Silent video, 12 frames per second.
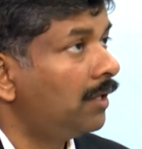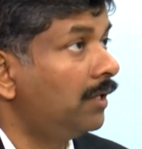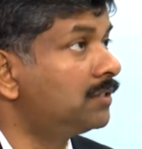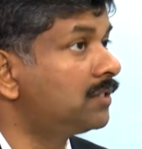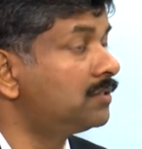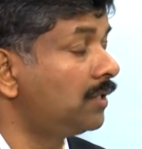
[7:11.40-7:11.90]
In
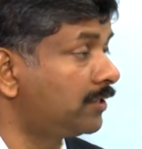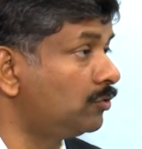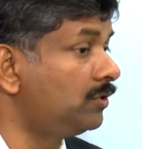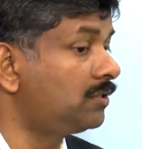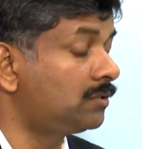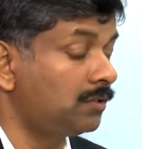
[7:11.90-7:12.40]
the sense, like, so
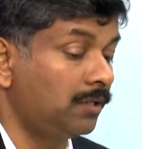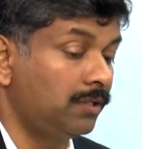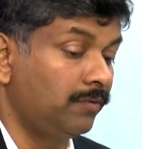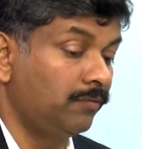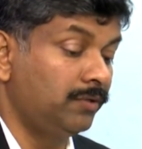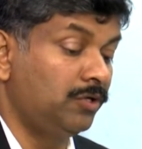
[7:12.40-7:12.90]
this
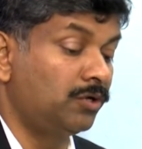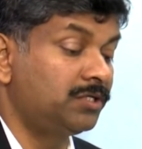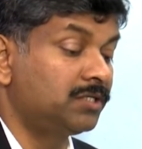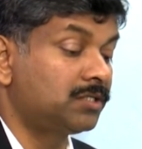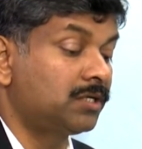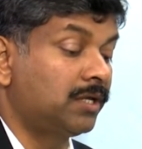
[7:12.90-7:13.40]
not
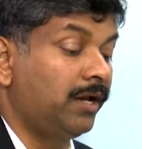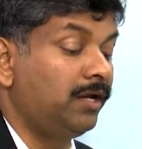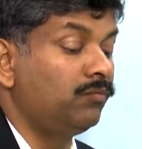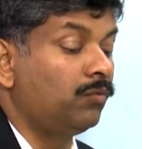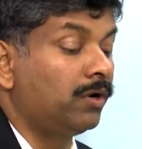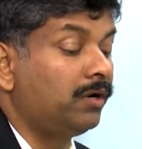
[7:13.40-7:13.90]
just
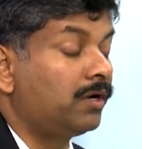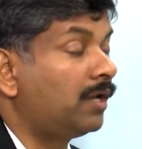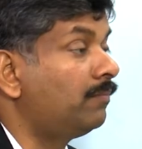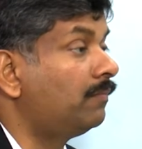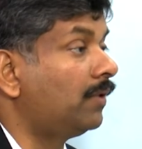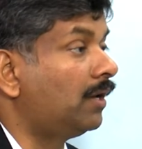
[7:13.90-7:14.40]
creating one
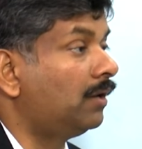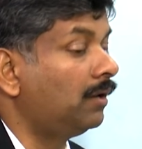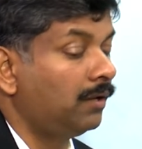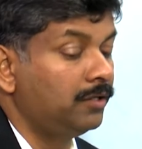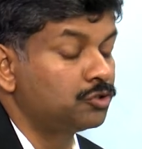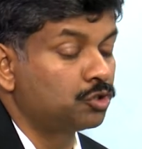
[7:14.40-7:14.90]
time
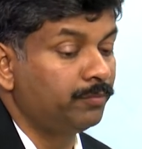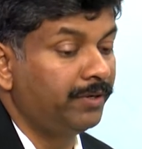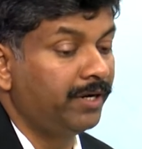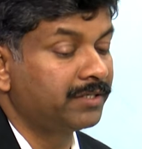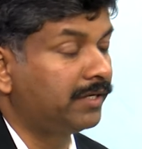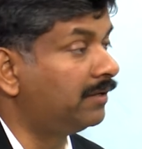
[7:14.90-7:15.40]

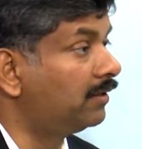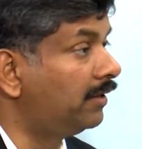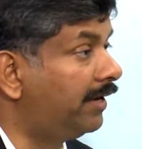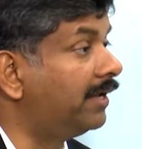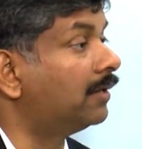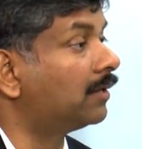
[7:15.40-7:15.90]
instrumentation
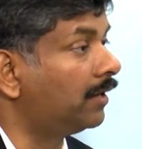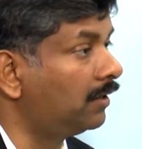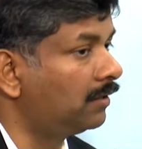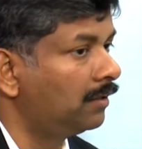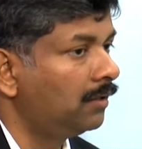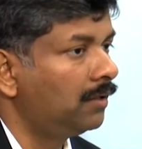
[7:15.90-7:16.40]
day,
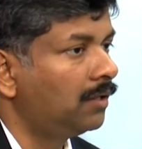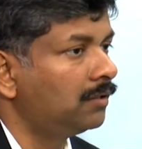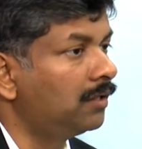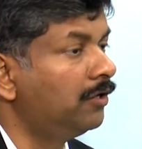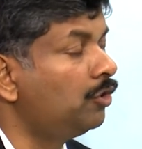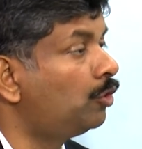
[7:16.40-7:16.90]
right?
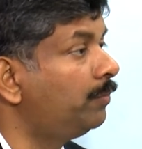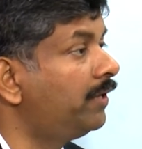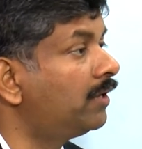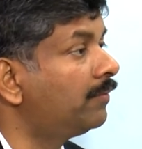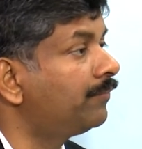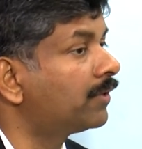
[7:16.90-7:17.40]
There need to
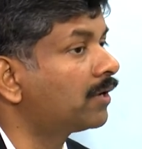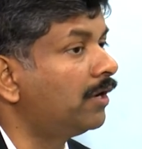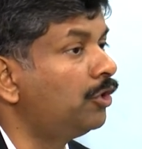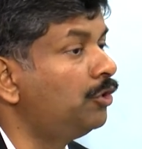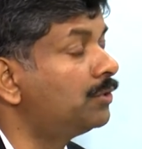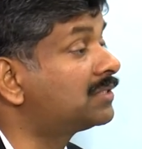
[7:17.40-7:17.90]
be a
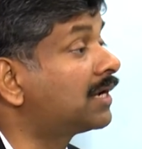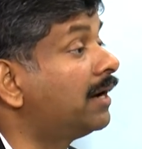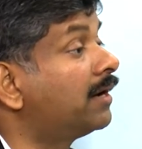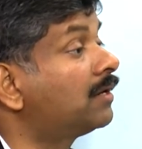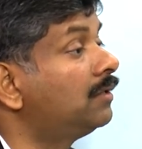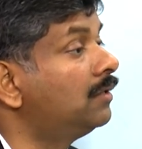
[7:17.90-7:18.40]
continuous
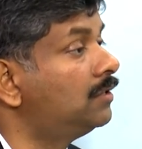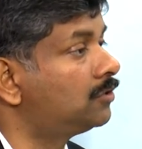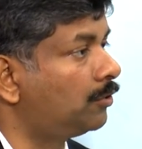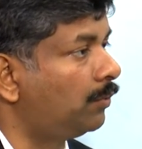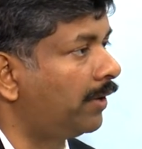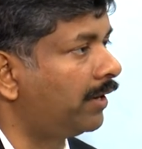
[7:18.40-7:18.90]
connect is
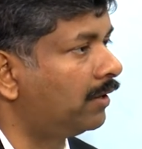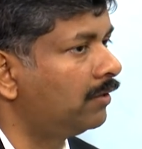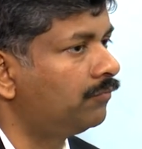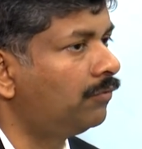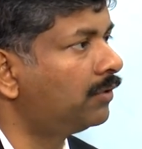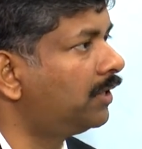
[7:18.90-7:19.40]
required
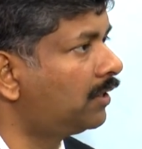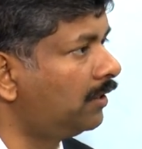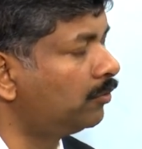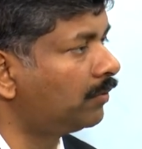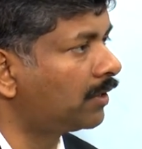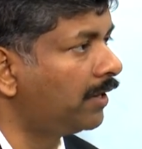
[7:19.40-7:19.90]
for that, you
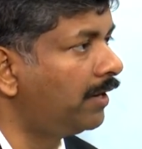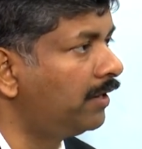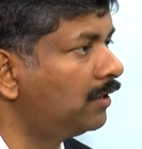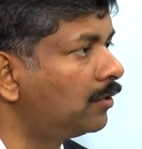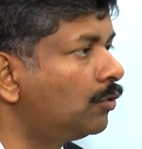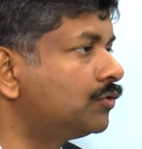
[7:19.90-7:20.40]
know,
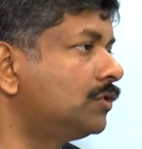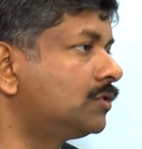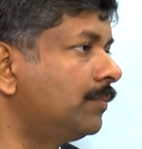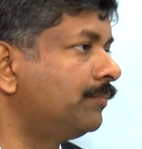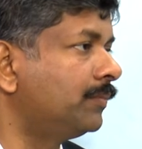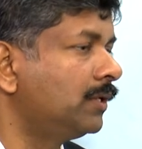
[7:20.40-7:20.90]
creating
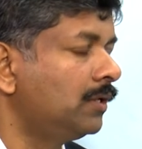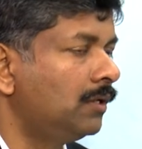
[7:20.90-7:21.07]
ecosystem.